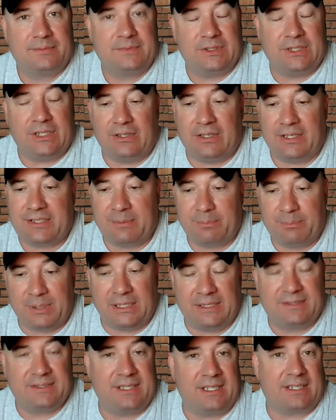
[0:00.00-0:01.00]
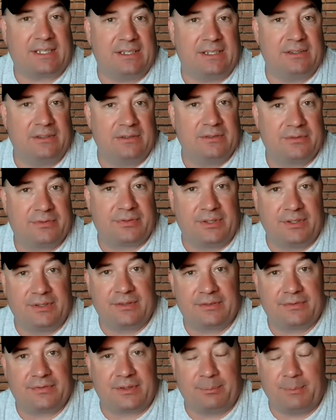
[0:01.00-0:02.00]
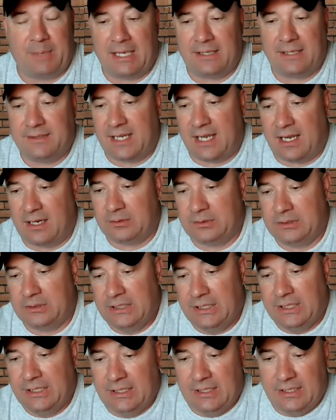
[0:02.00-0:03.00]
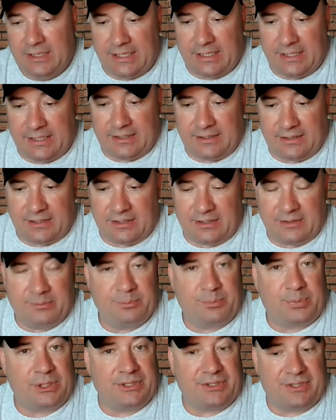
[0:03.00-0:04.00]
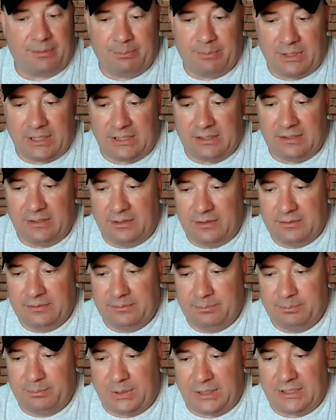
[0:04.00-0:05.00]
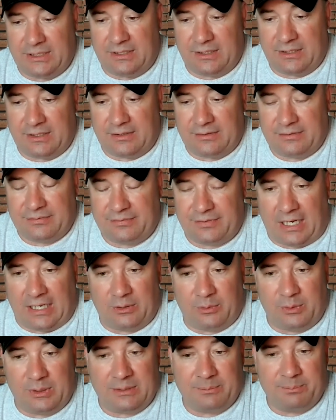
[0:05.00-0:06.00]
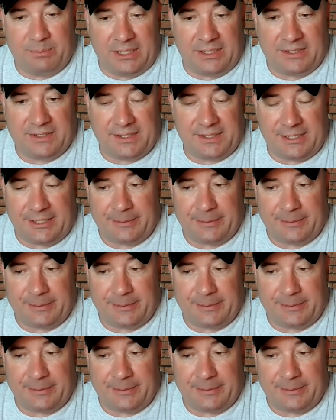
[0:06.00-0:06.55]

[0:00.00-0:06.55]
You know, that's a big ticket for Madtown and brings a big, big following. But